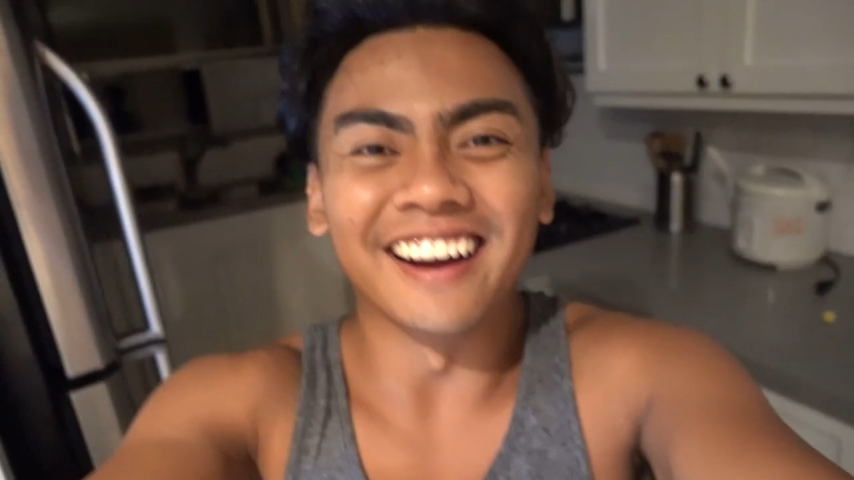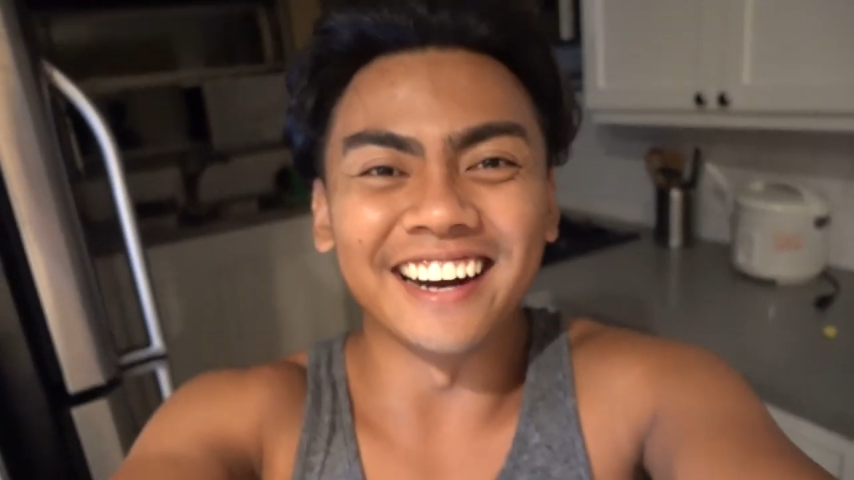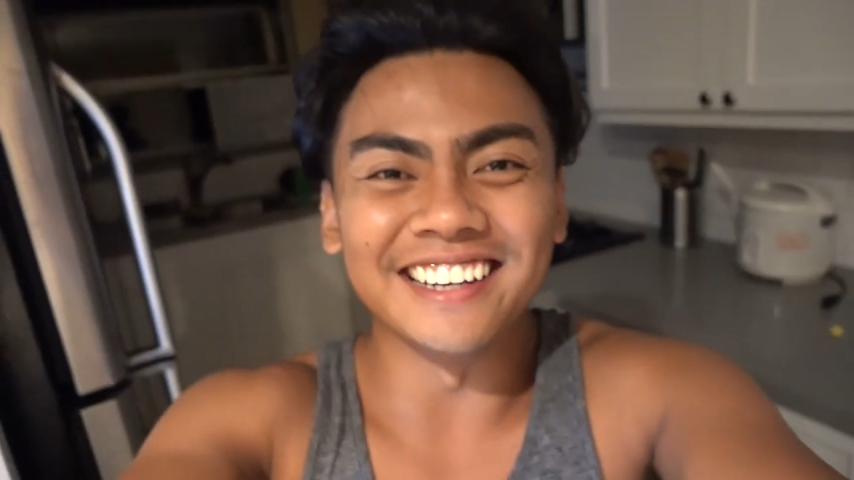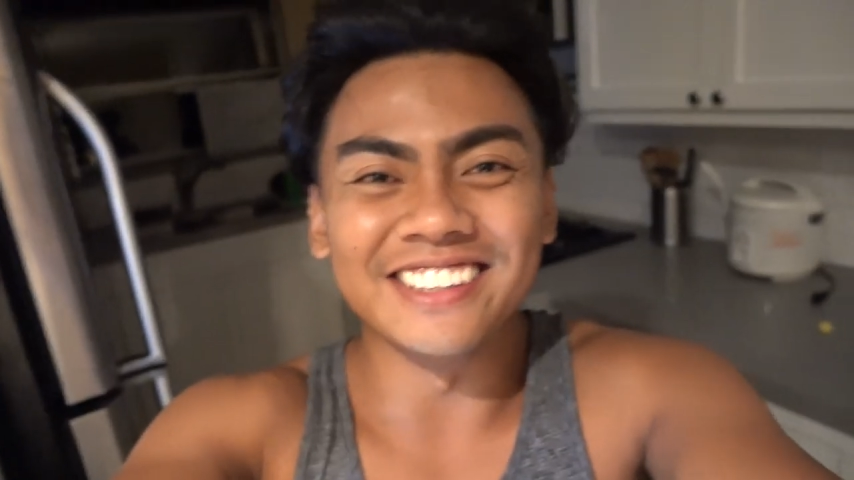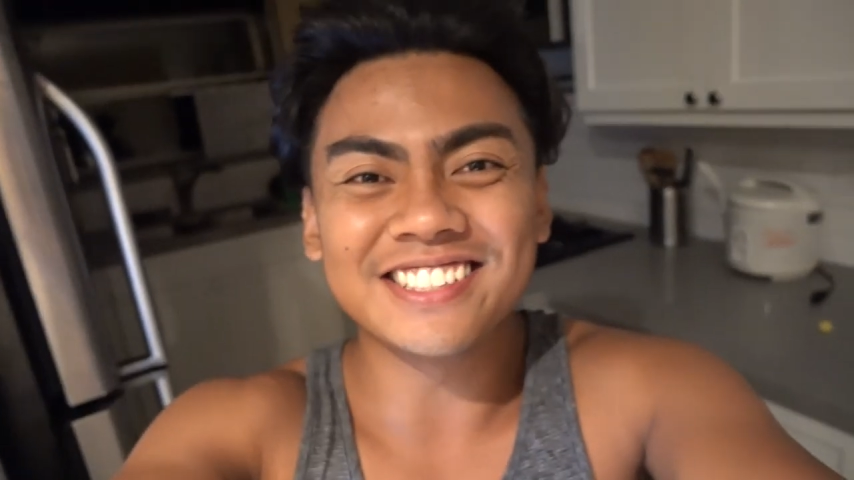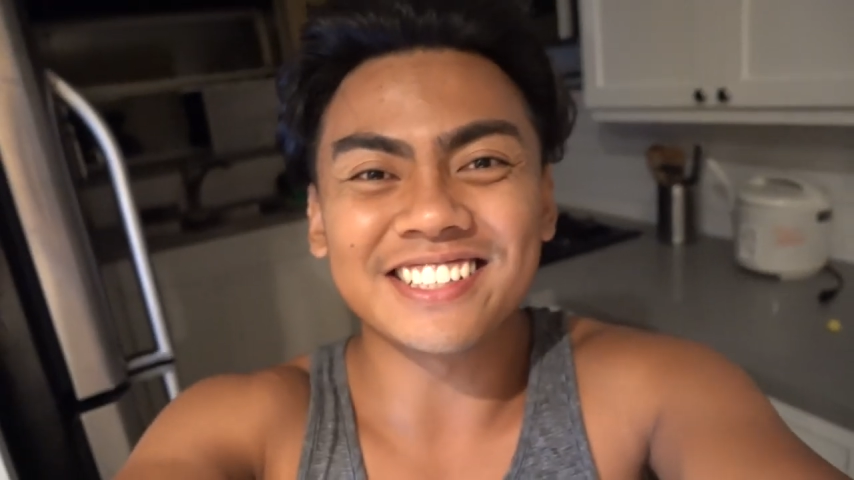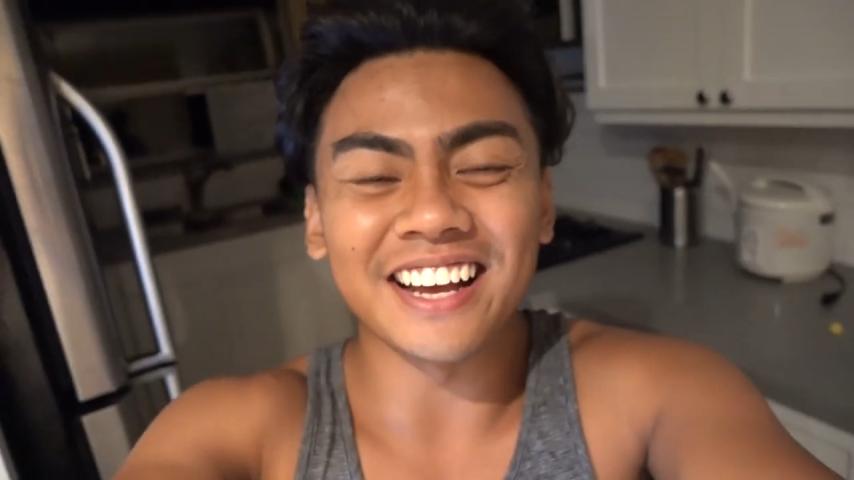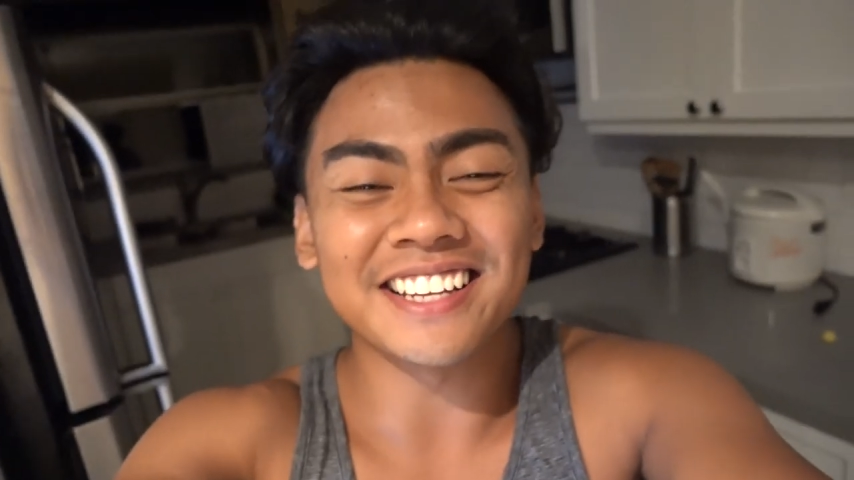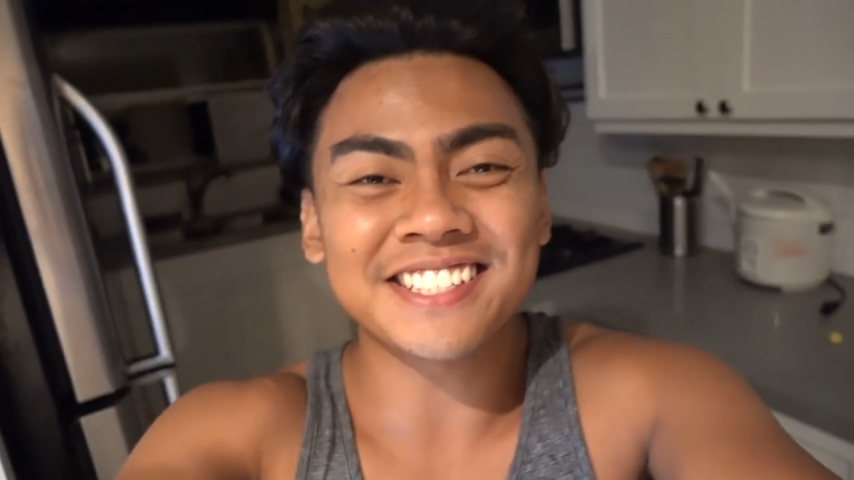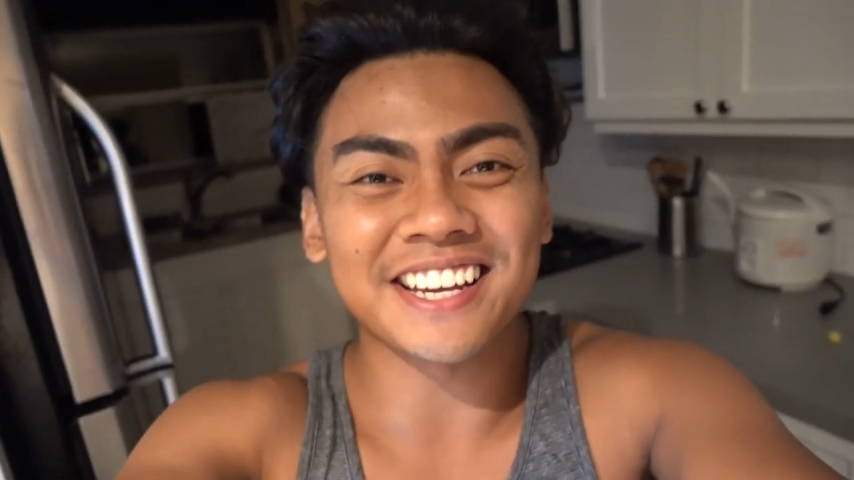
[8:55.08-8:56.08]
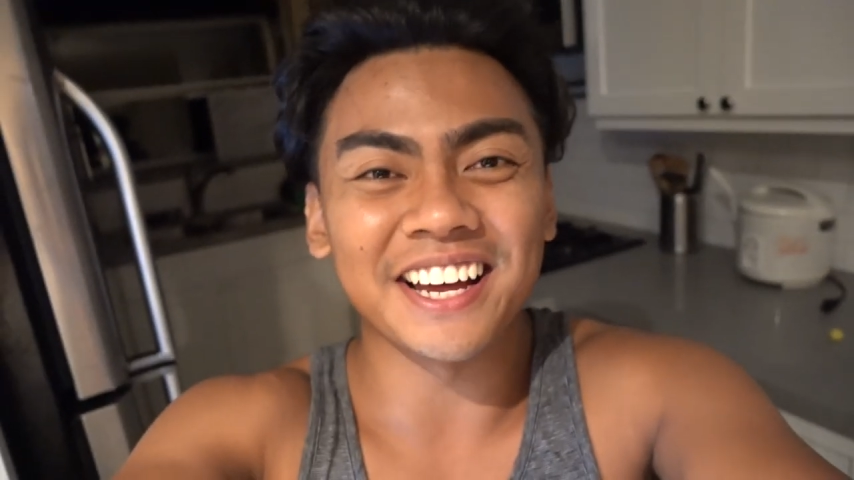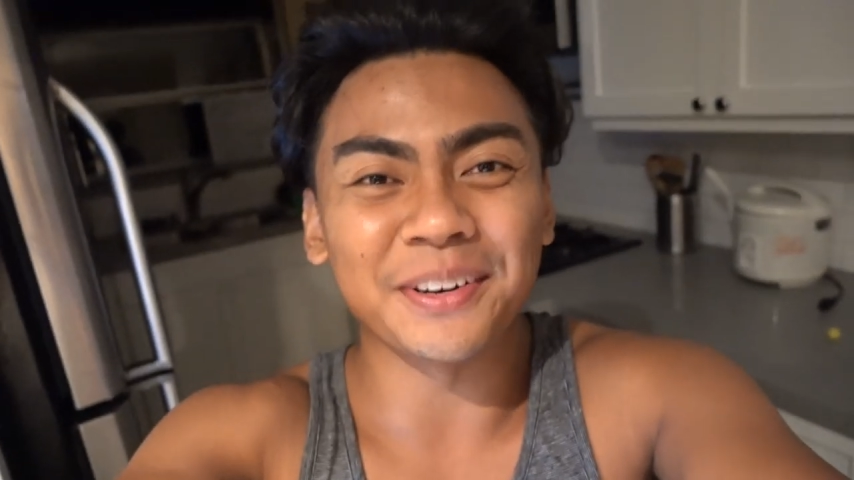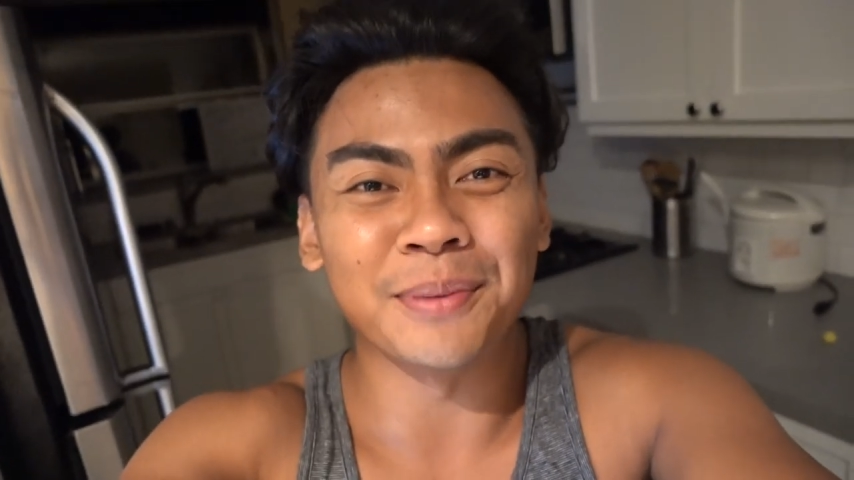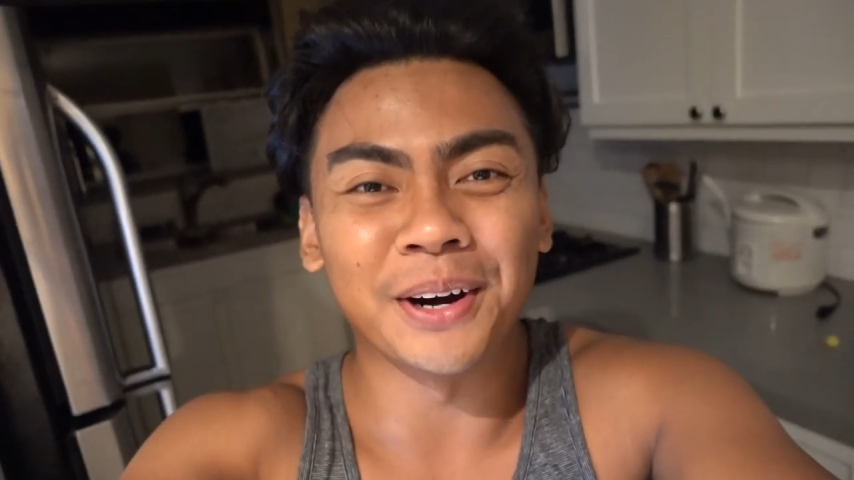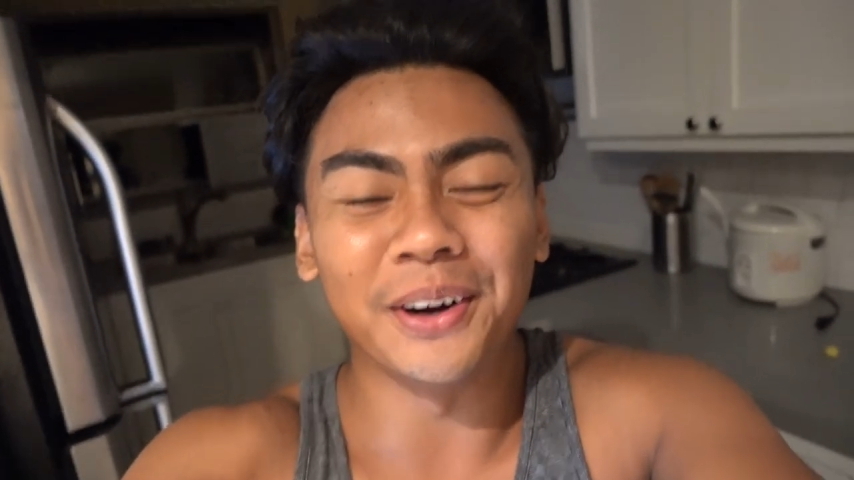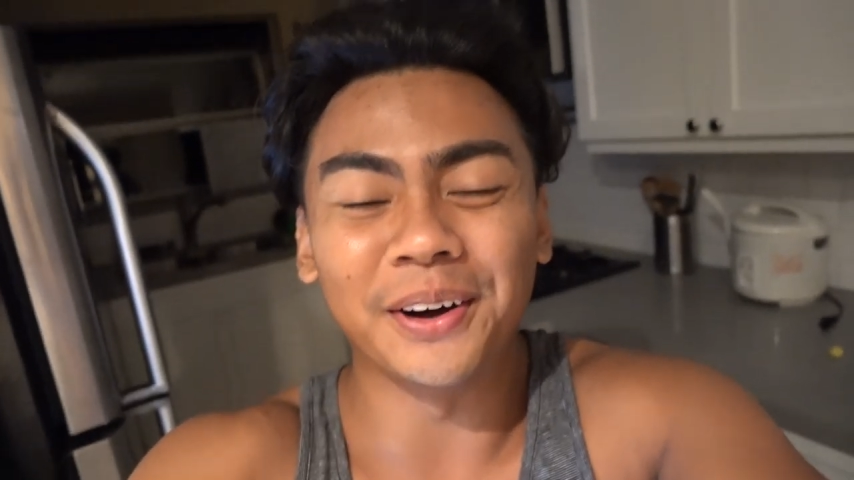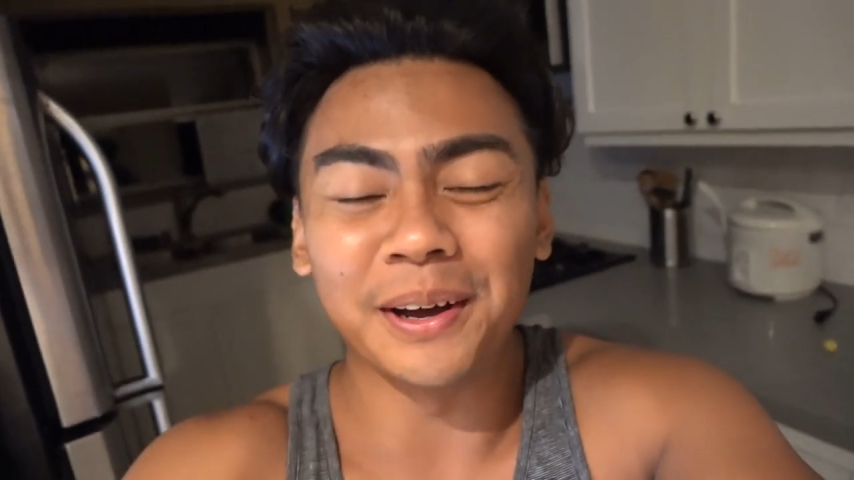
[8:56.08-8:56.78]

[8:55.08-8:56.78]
Alright, dudes, I'll see y'all tomorrow.